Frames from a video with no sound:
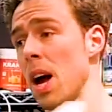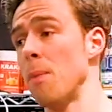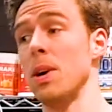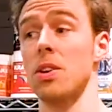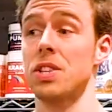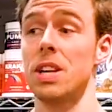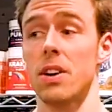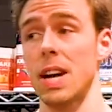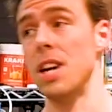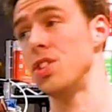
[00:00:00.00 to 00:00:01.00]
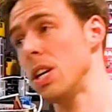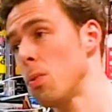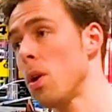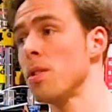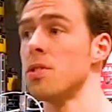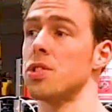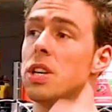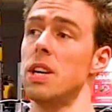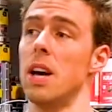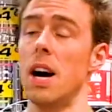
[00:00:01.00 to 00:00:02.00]
We got the TRKG ones,
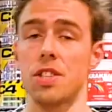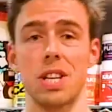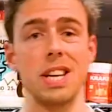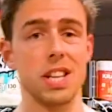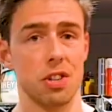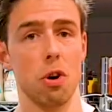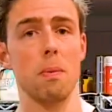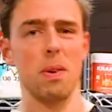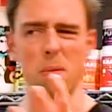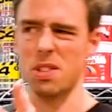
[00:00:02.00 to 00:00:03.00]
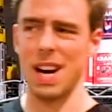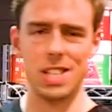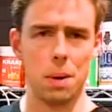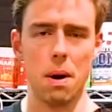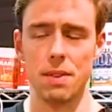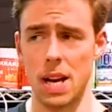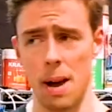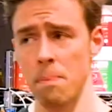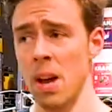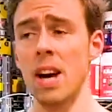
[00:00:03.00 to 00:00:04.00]
the skinny syrup. We've got them stacked up over there.
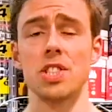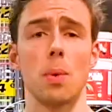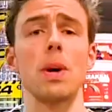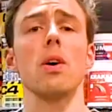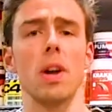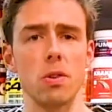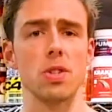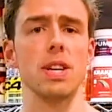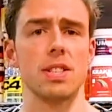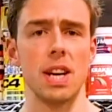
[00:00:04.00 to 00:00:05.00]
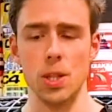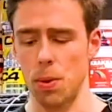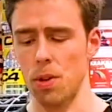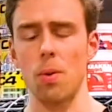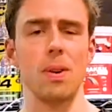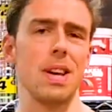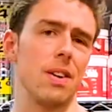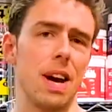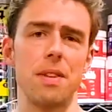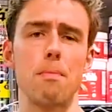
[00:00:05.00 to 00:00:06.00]
So we got loads of these things. We thought, yeah,
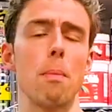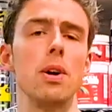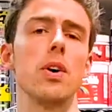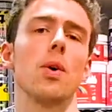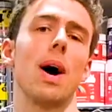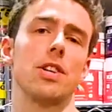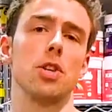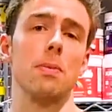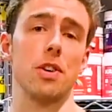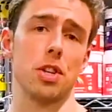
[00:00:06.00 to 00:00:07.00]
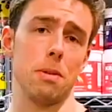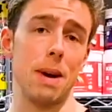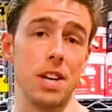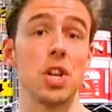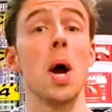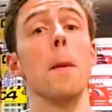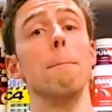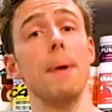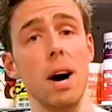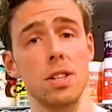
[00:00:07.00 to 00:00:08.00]
okay, they're probably not going to add too much to the mix.
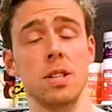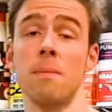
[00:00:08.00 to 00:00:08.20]
But